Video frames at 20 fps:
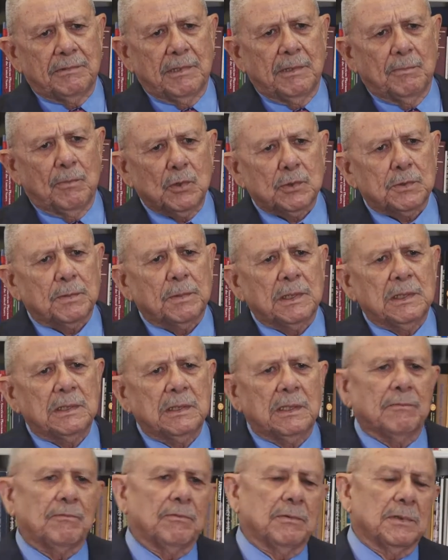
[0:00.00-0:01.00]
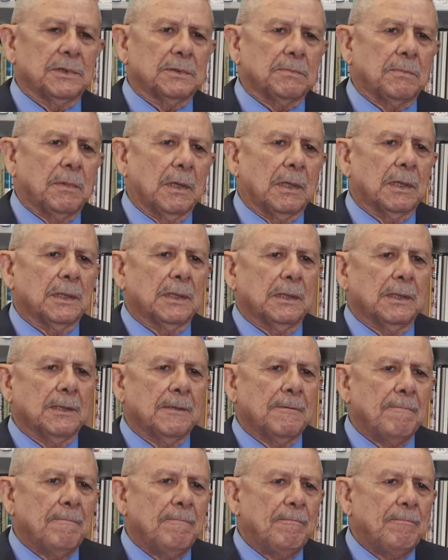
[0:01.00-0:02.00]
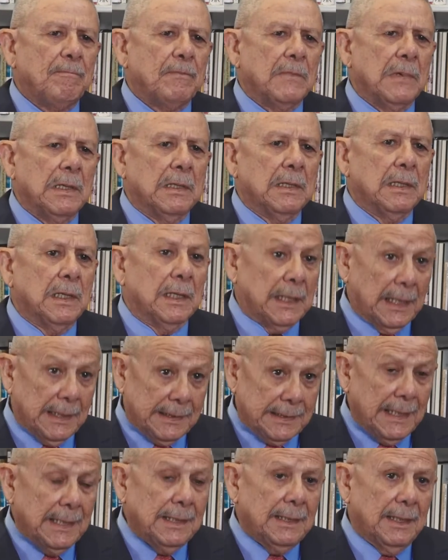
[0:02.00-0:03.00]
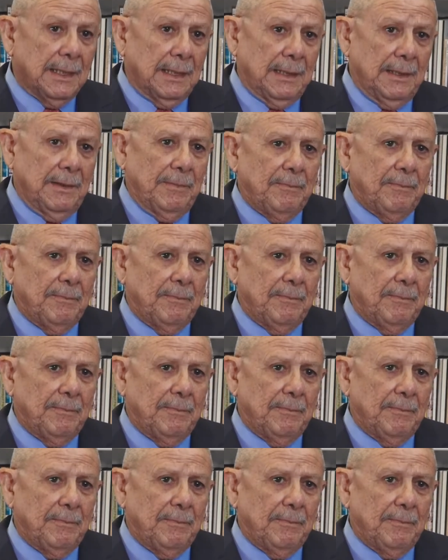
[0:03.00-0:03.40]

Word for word: the most splendiferous party, and I attended it.